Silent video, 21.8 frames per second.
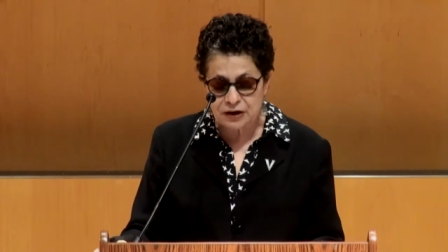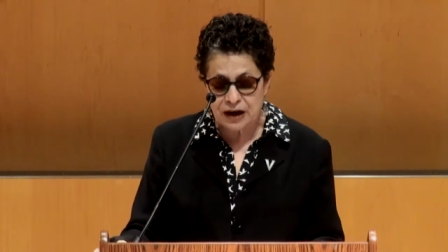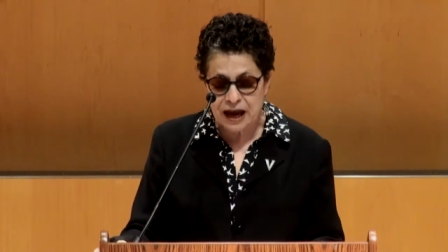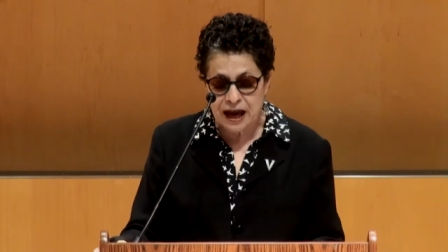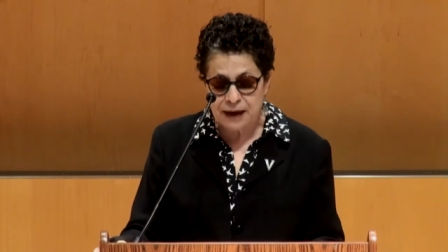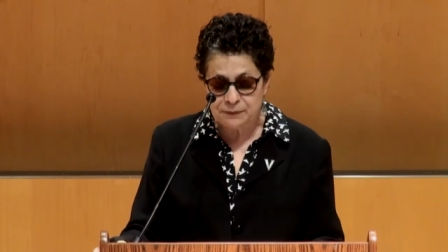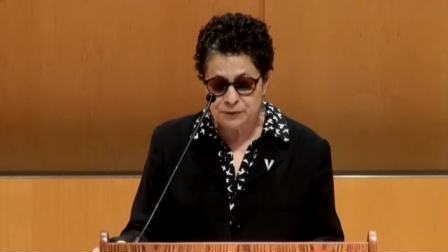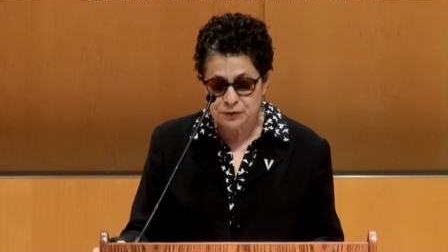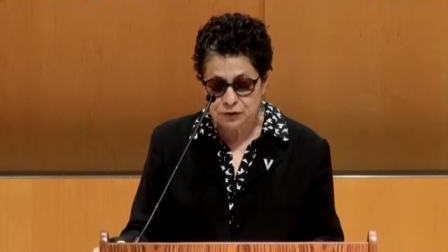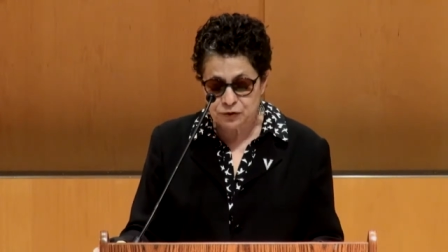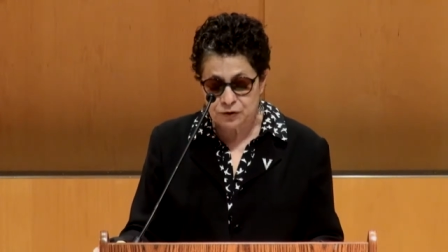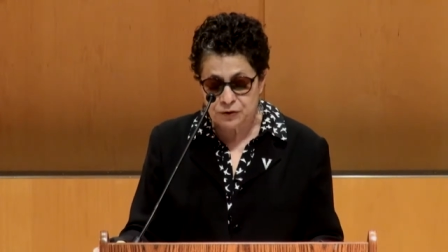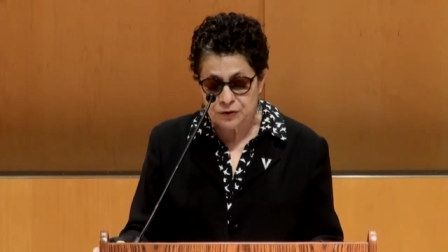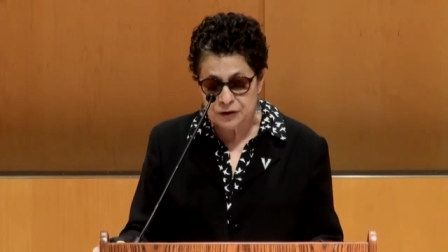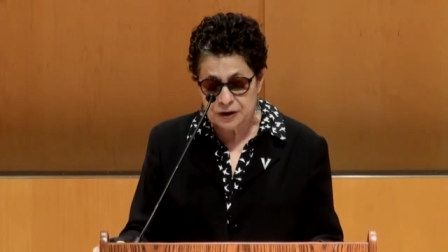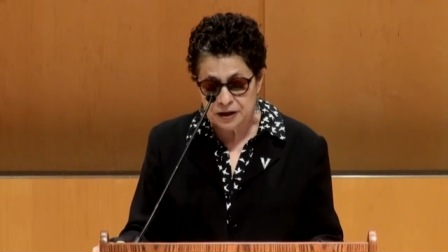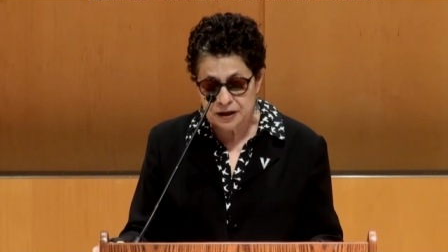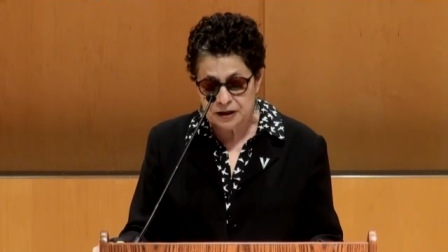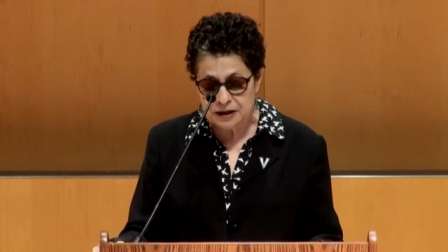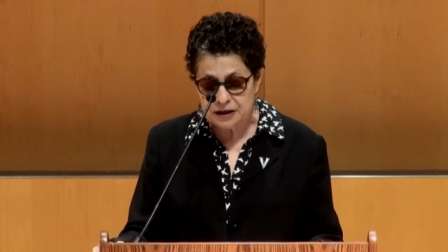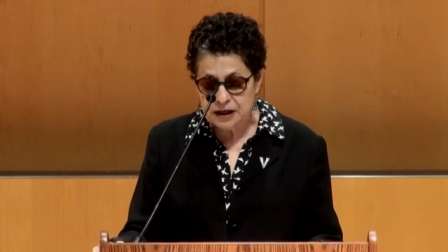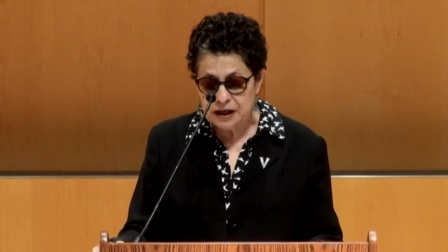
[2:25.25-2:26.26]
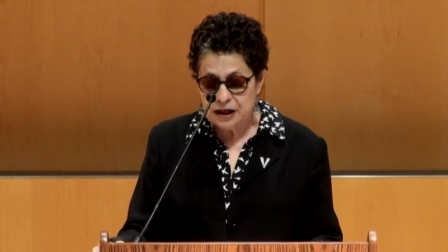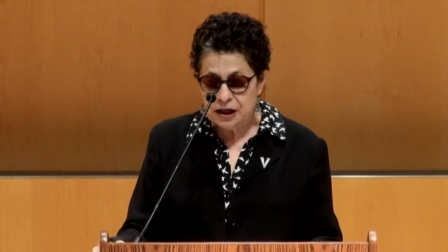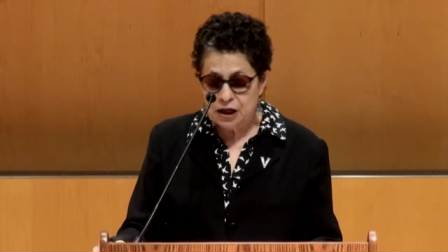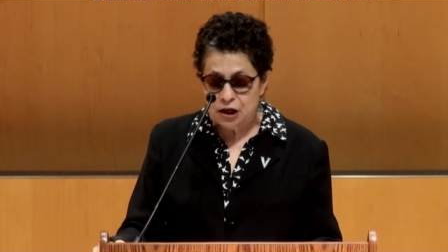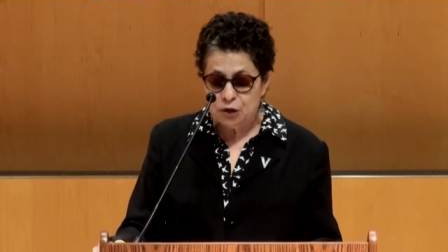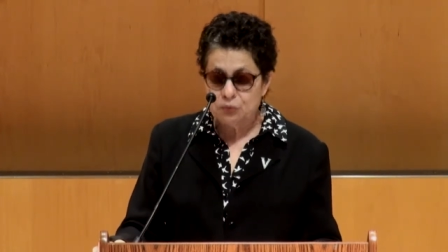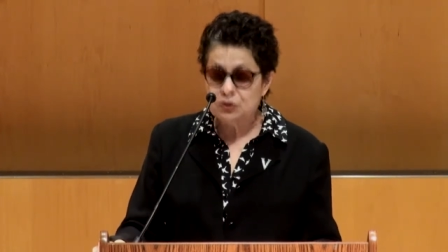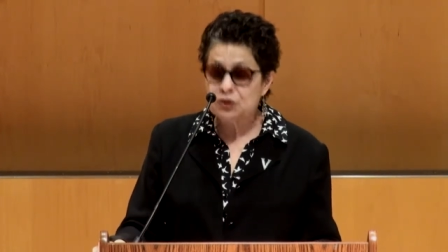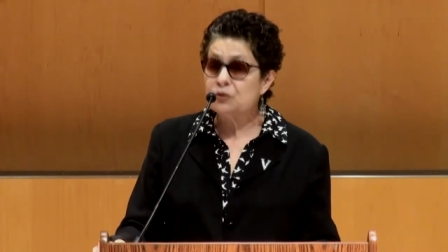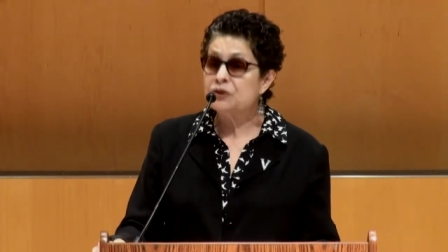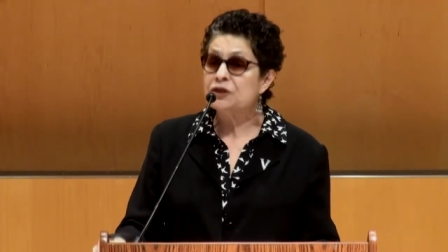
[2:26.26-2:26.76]
Gap Creek,
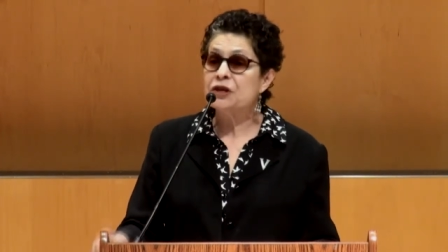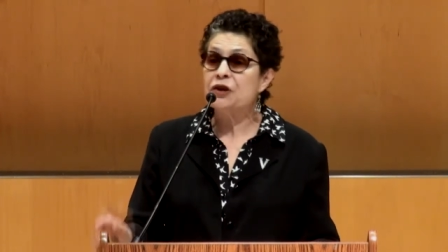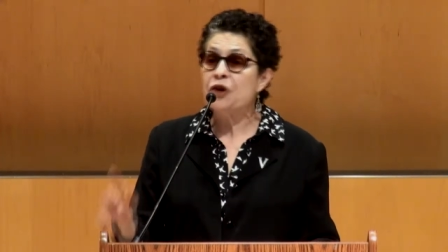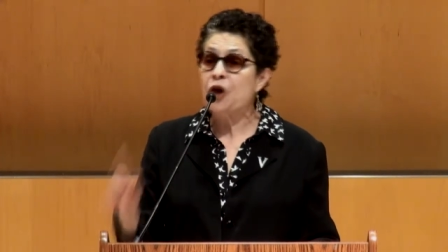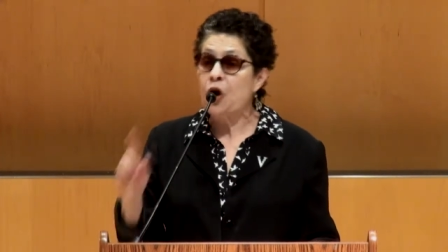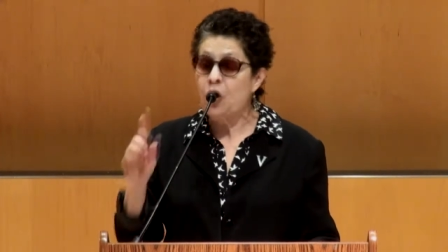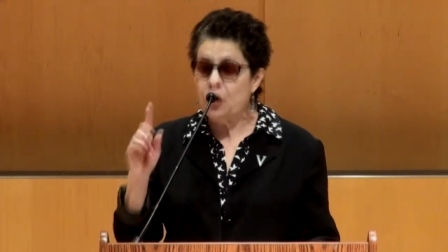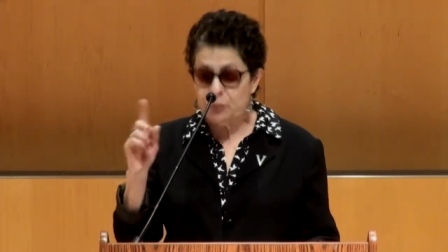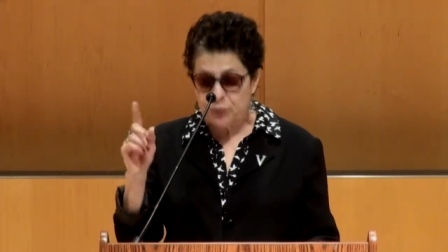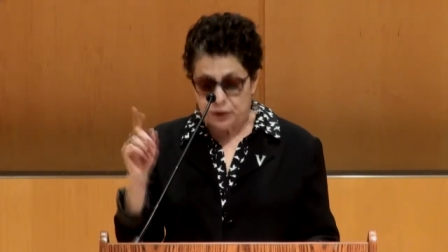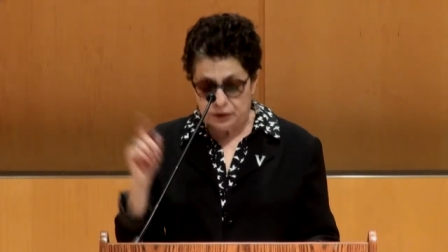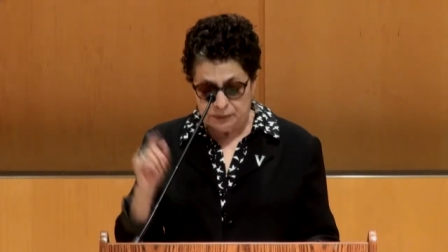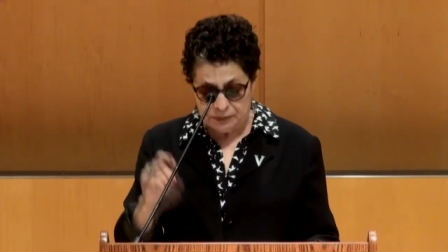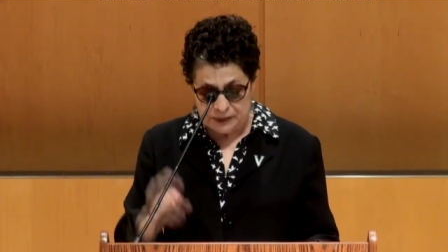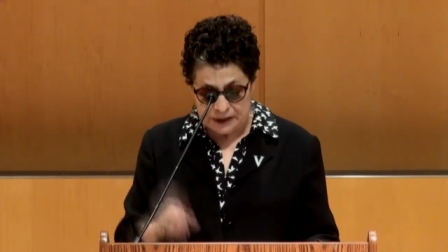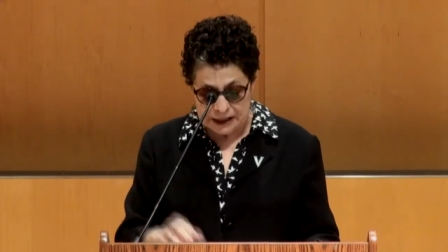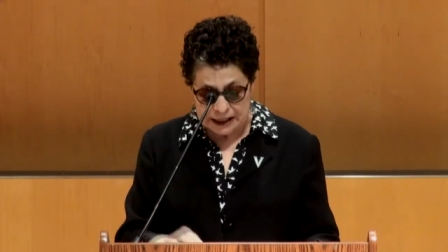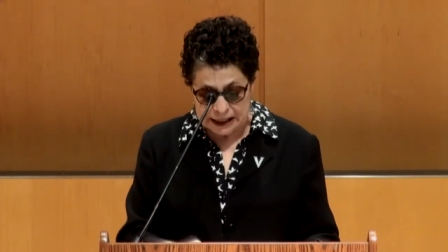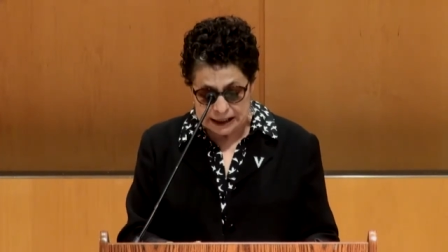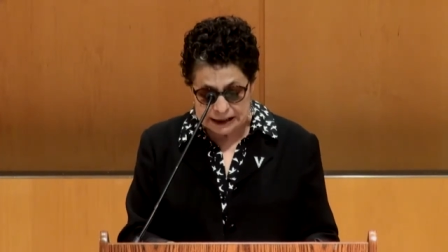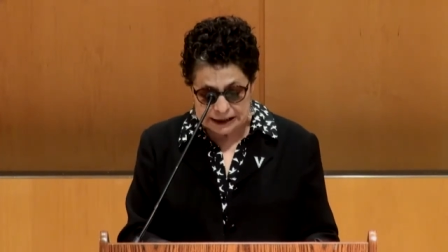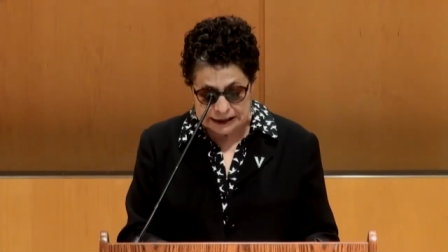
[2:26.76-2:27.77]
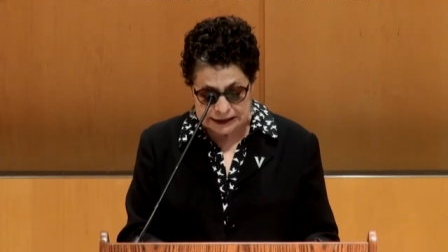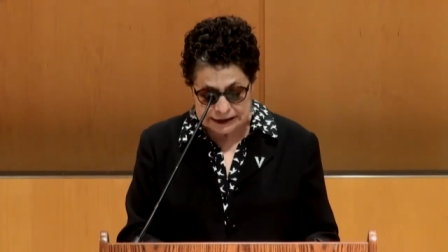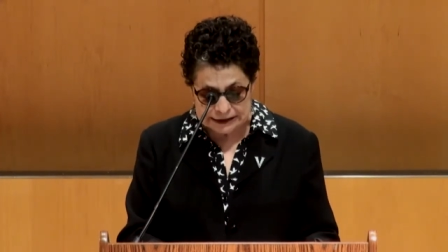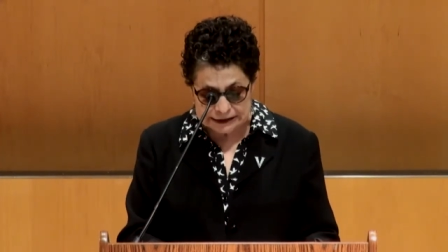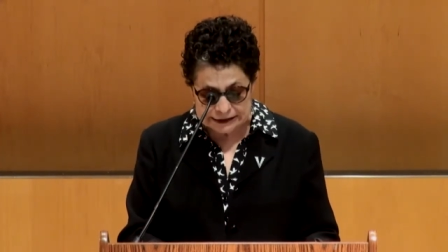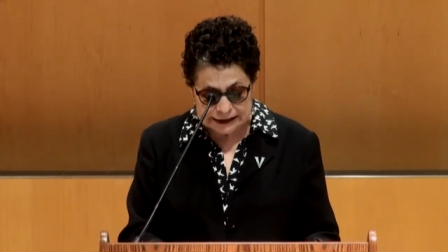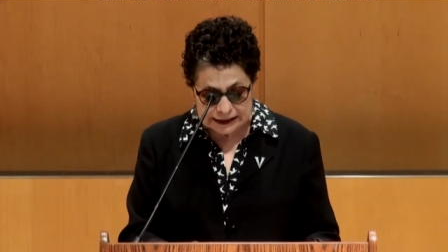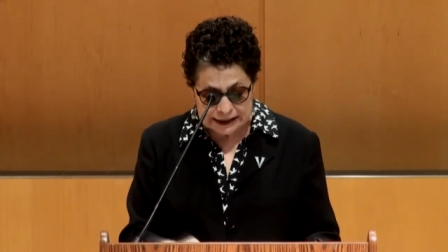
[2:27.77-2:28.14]
which was an Oprah pick,